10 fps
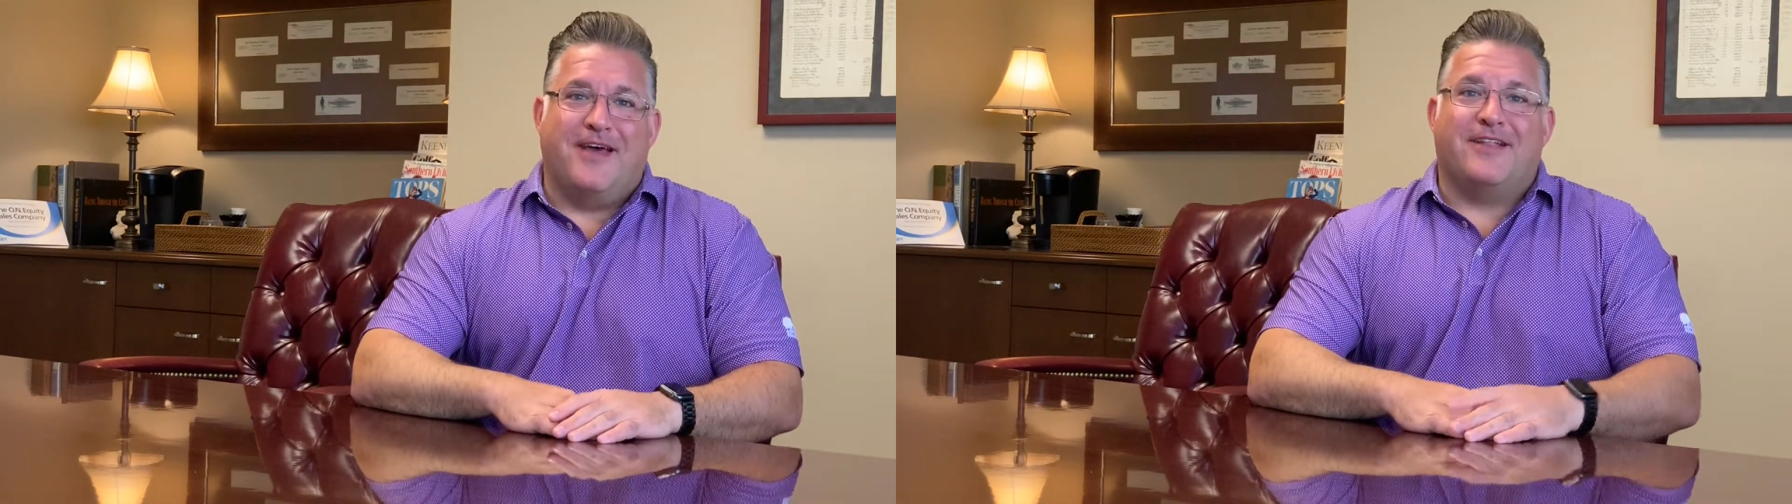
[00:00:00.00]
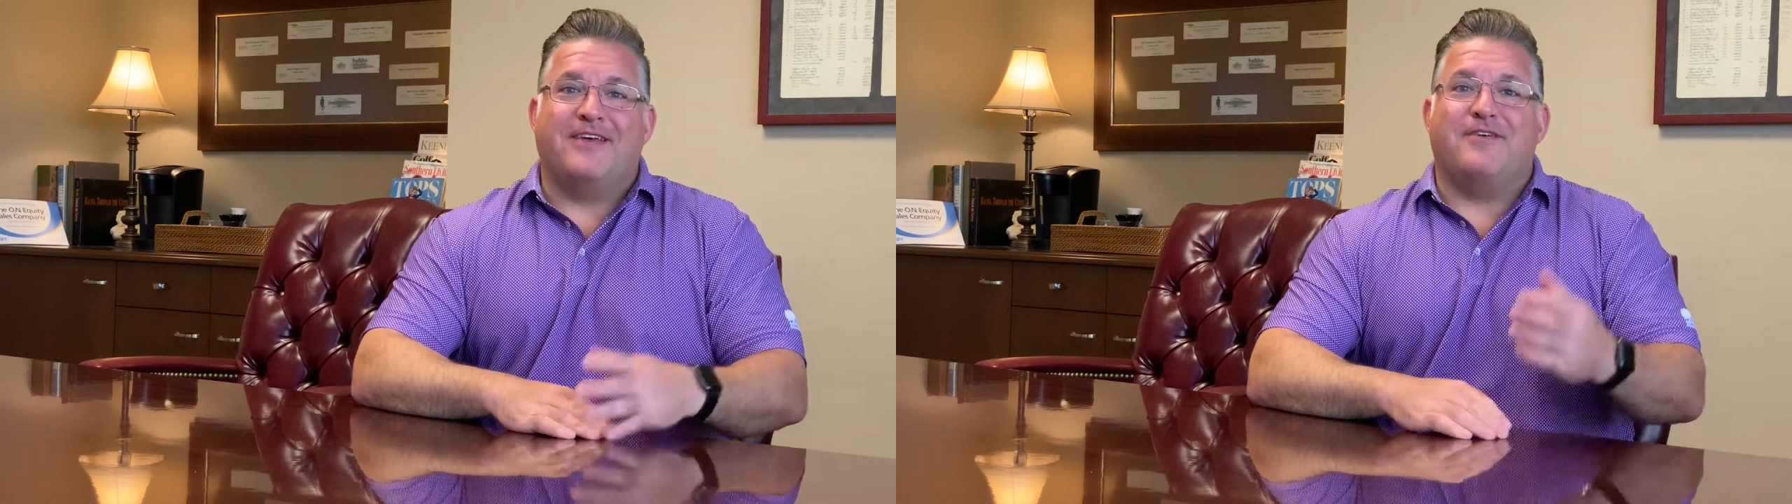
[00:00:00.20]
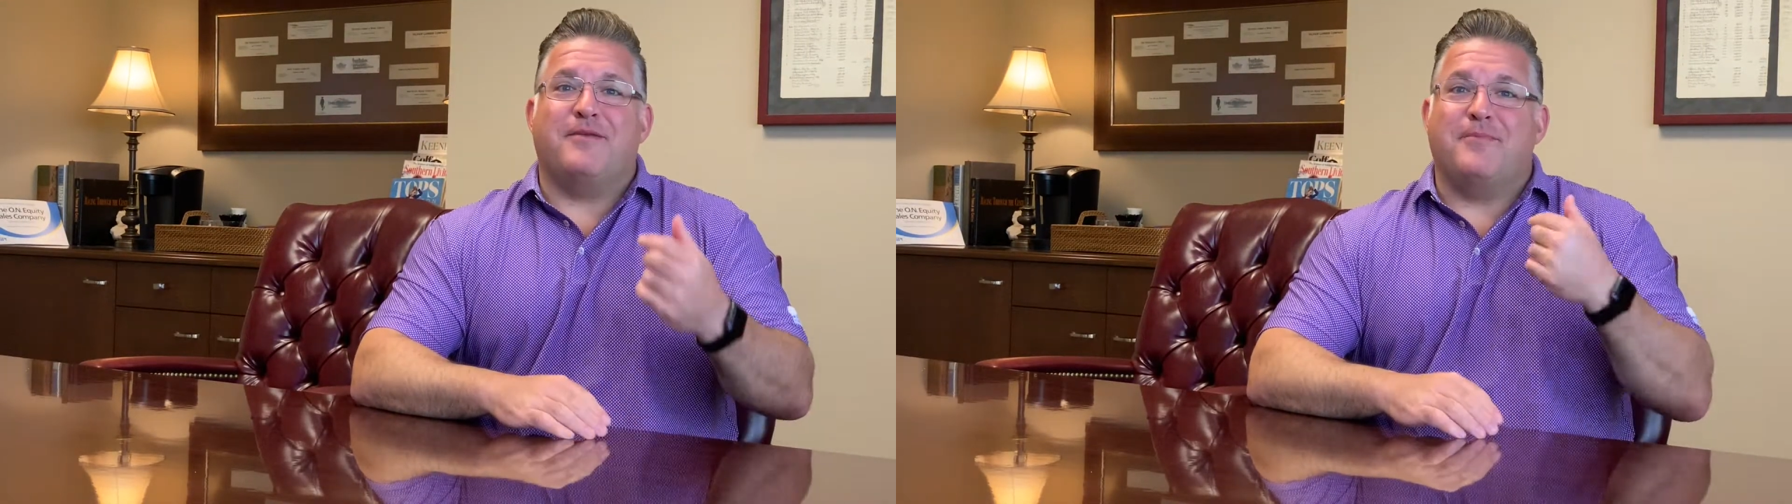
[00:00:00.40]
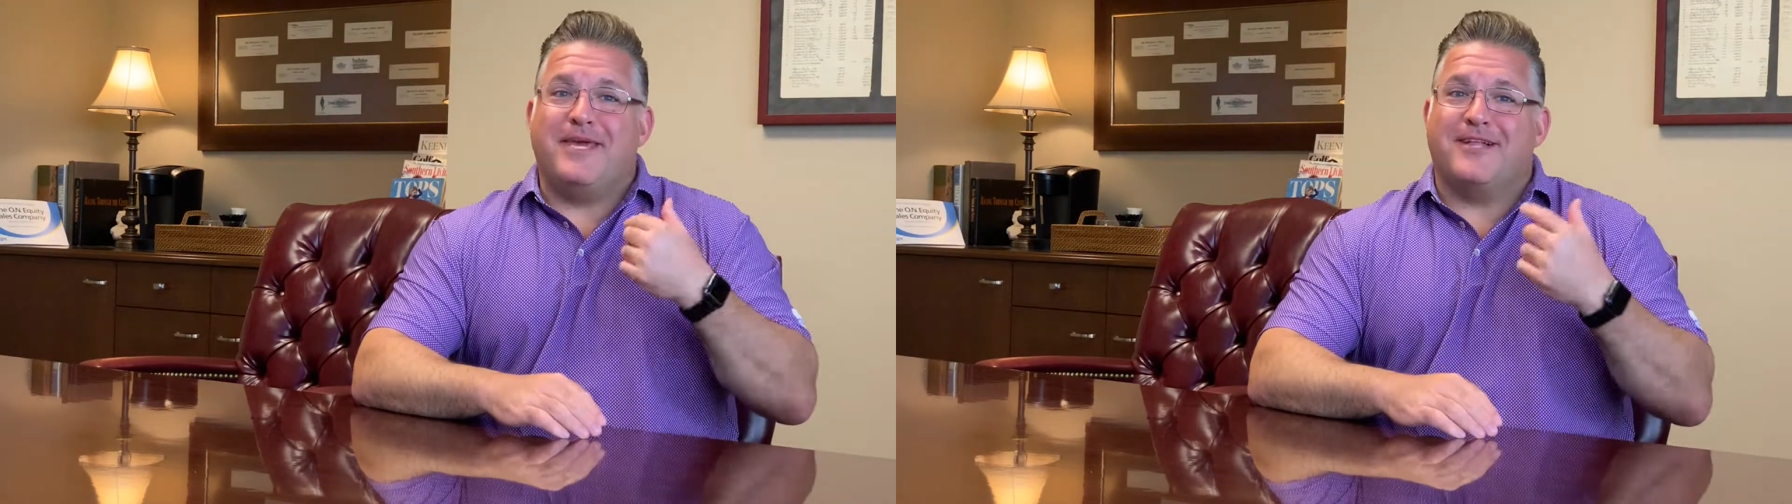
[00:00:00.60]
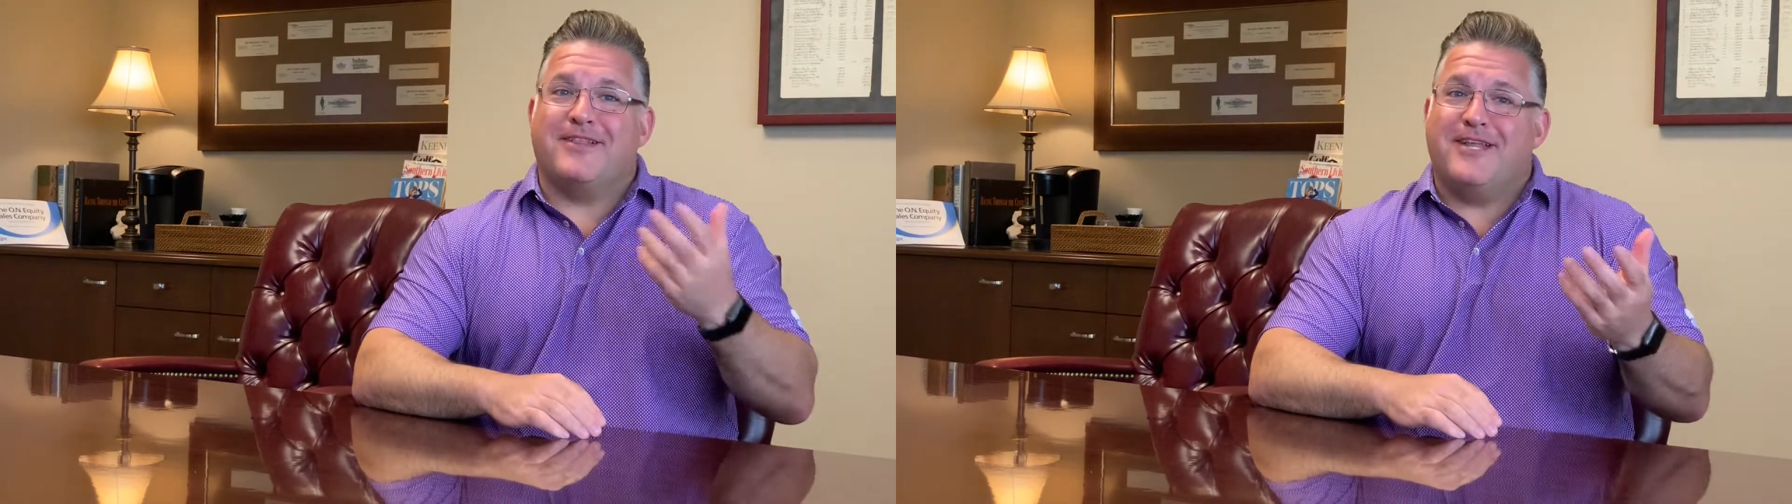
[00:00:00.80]
leaving me
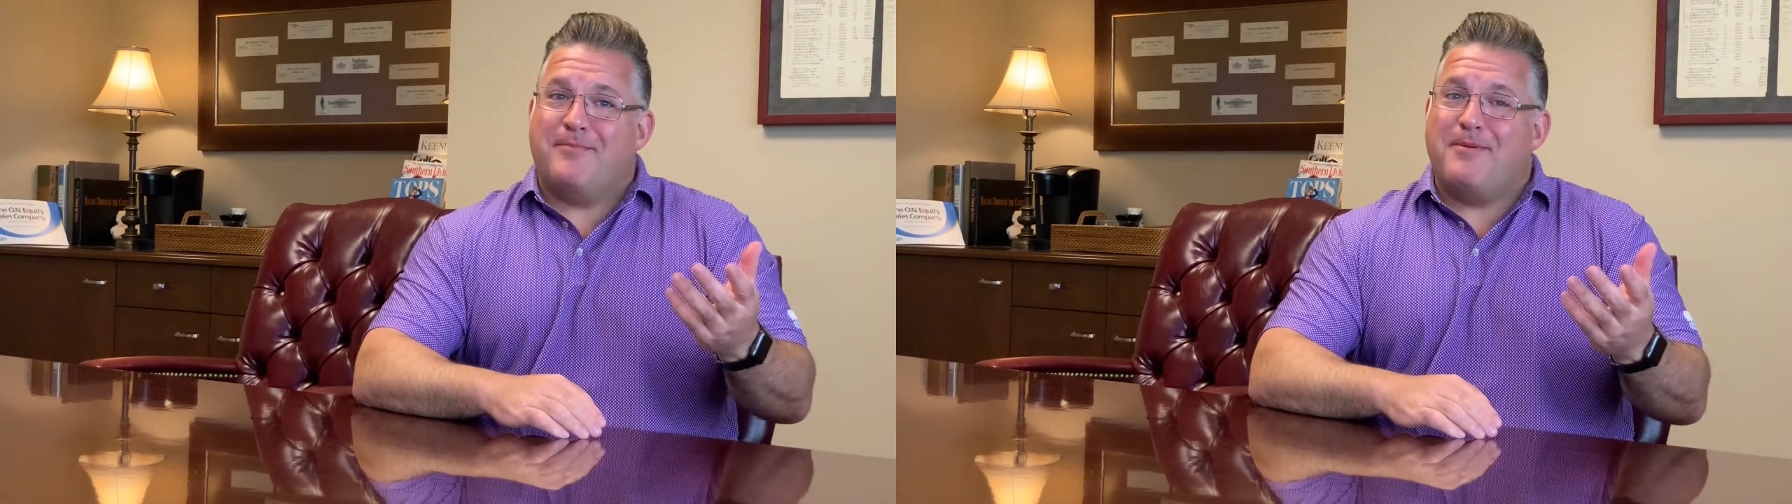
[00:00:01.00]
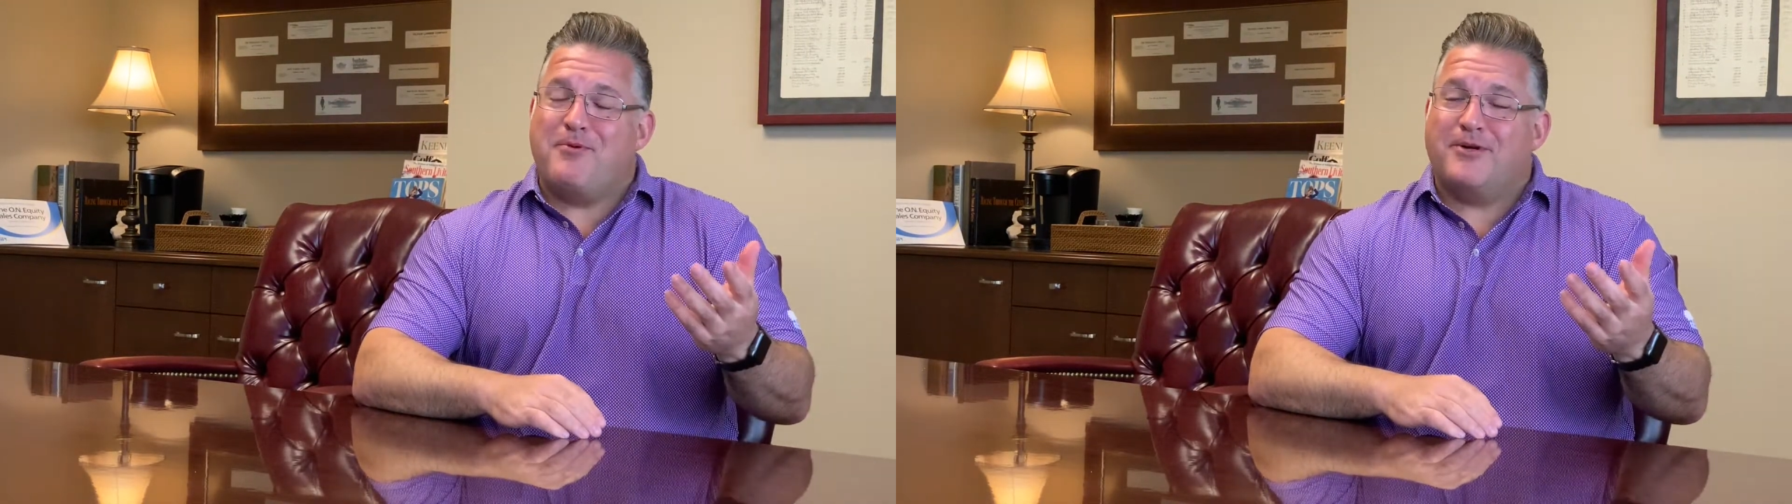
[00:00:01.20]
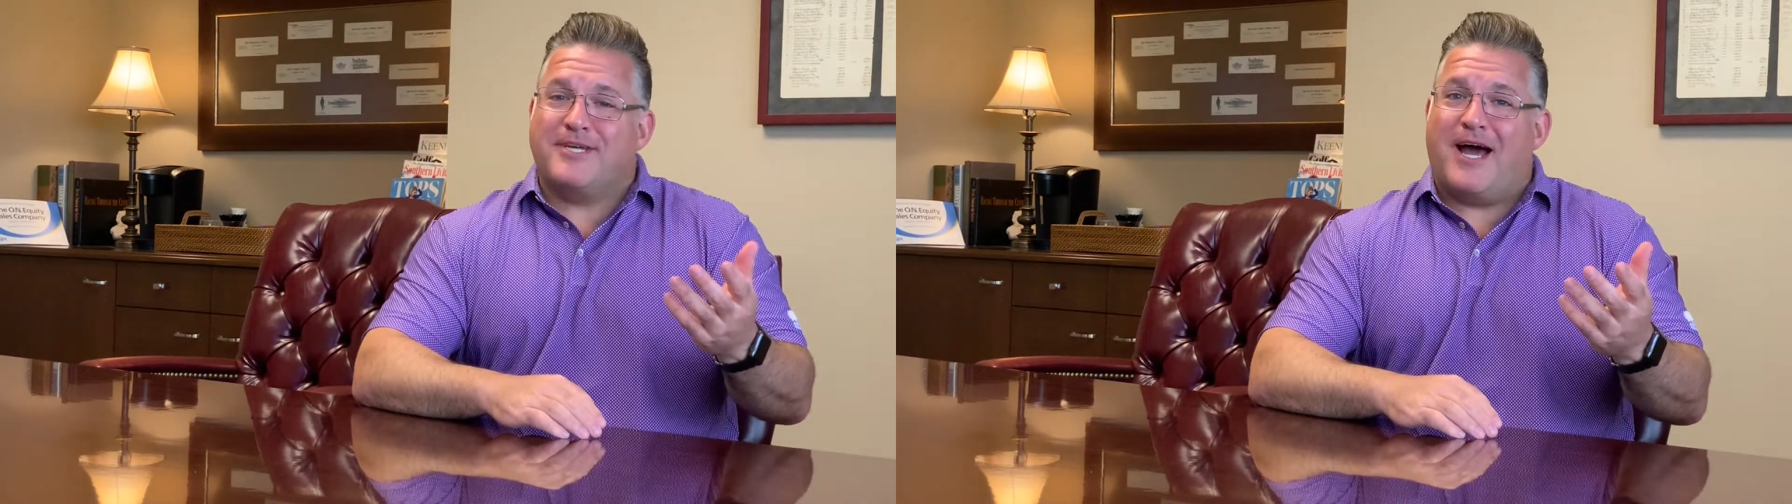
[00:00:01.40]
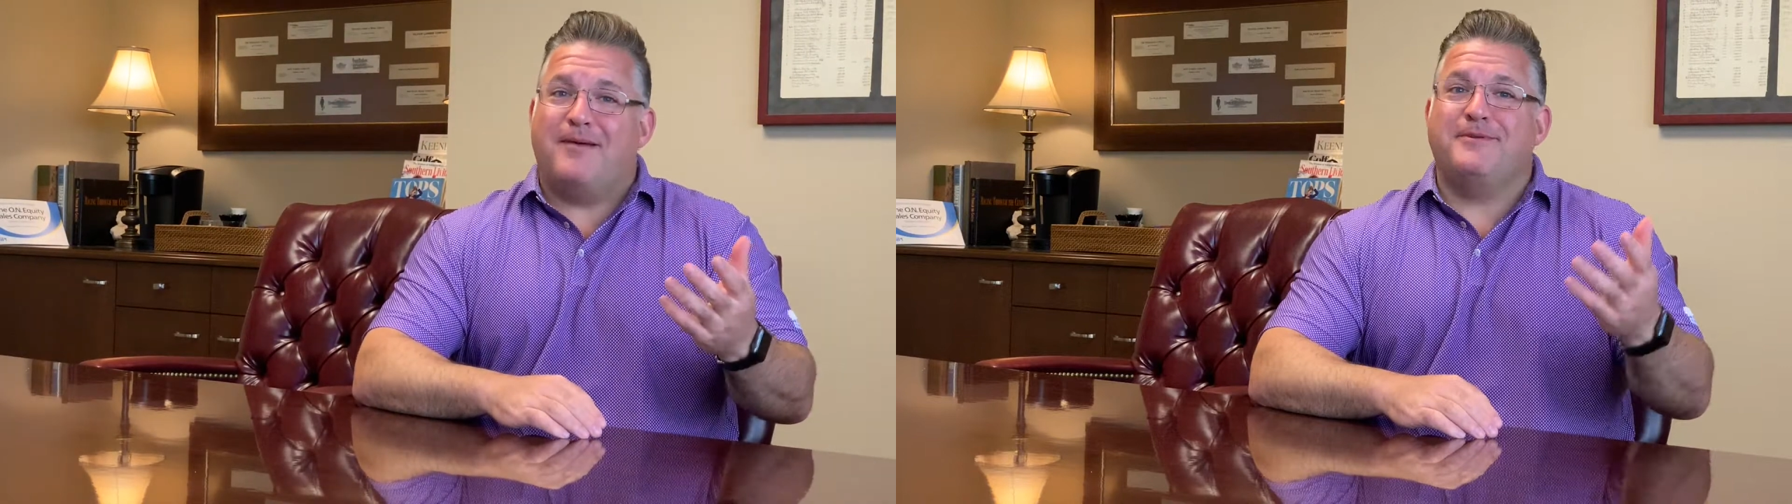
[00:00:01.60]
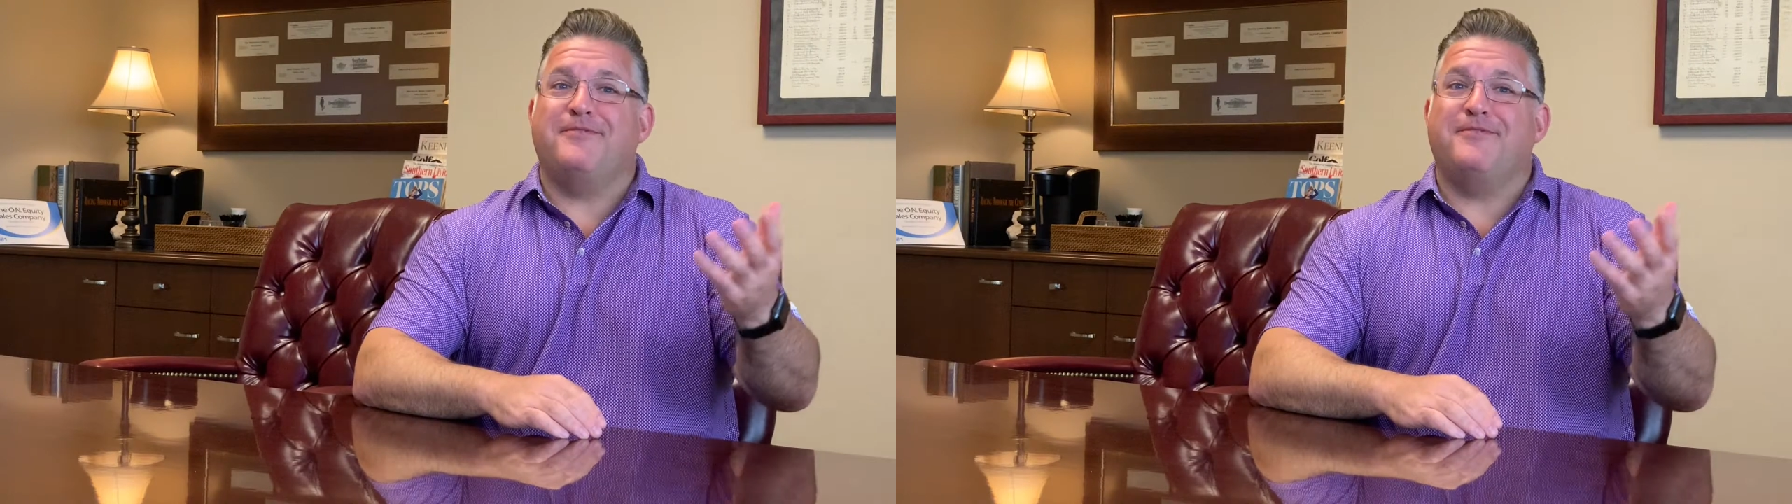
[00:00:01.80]
a little bit more time